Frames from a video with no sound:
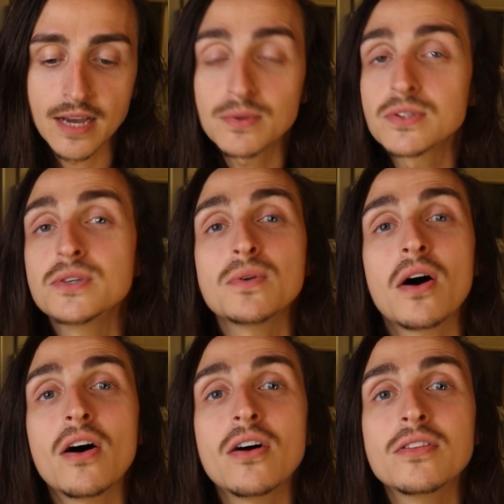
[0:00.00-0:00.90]
I will see you
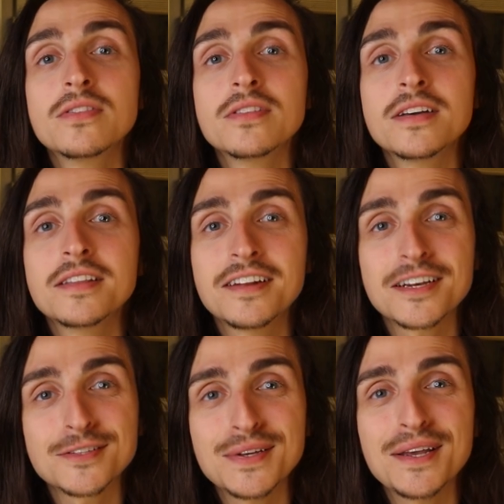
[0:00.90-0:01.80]
all in the
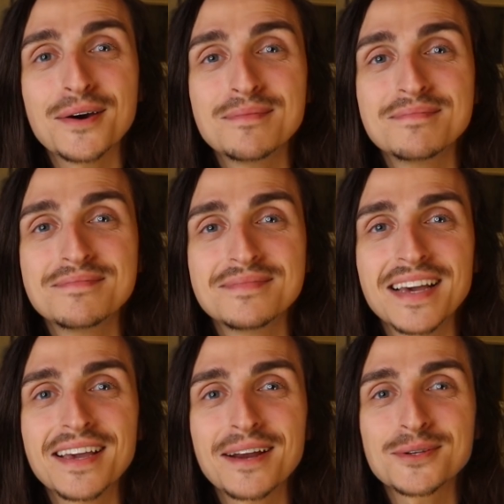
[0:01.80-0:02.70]
next video.
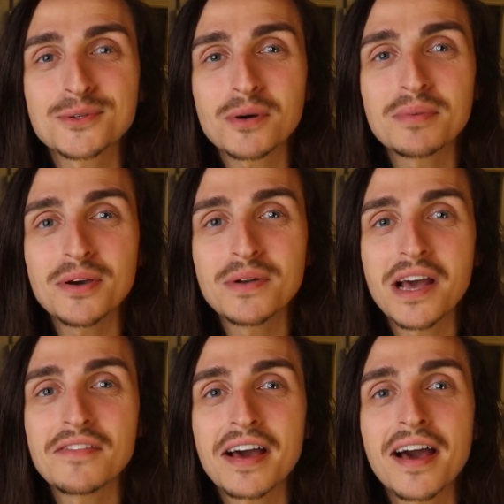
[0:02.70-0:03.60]
Take care, Scorpio, and
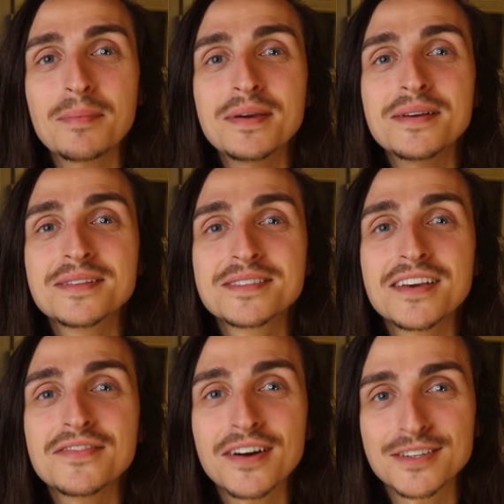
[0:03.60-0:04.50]
have a happy and safe